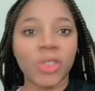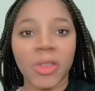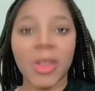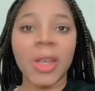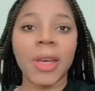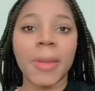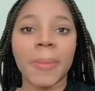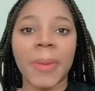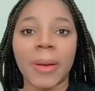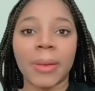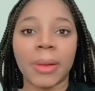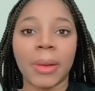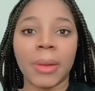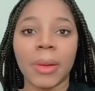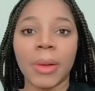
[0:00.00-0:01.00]
think
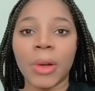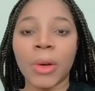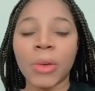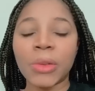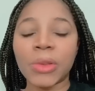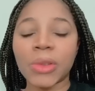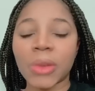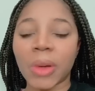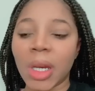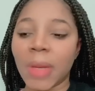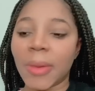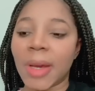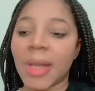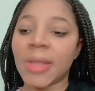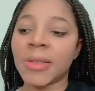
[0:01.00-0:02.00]
about it, you know? So
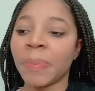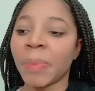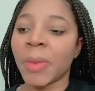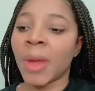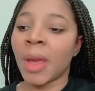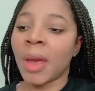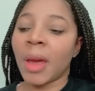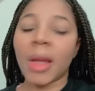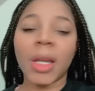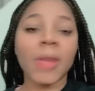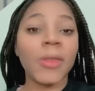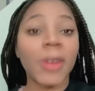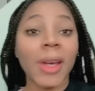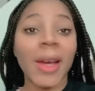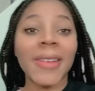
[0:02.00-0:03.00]
anyways, I
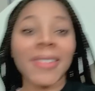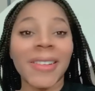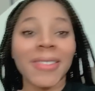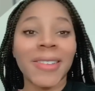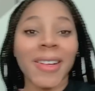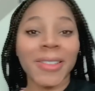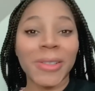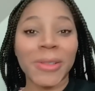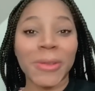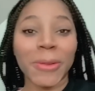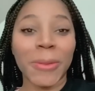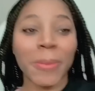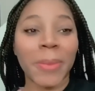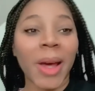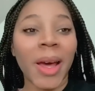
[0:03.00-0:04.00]
love you guys. I'll talk to you
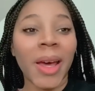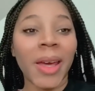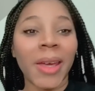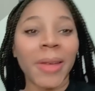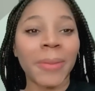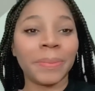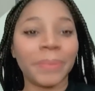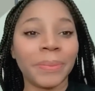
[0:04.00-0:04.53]
soon. Bye.